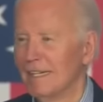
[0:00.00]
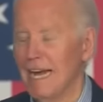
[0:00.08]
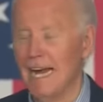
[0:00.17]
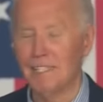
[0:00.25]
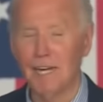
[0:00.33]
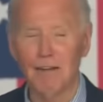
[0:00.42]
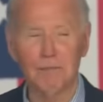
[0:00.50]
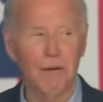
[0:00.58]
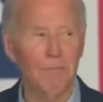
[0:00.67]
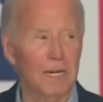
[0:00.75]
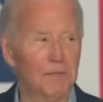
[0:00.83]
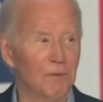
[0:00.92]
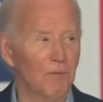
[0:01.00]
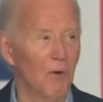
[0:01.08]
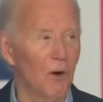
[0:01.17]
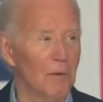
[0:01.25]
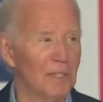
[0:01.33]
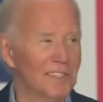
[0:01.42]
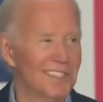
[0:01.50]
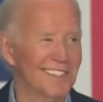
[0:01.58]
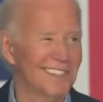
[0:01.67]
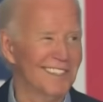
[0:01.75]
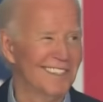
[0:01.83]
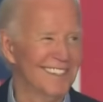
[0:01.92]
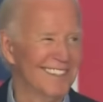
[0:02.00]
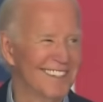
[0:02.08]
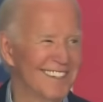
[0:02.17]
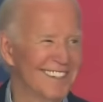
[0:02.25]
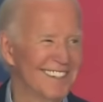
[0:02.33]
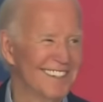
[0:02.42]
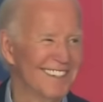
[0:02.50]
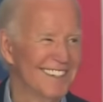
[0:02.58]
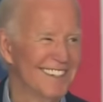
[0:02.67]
Can't say it was my best performance. We love it, Joe.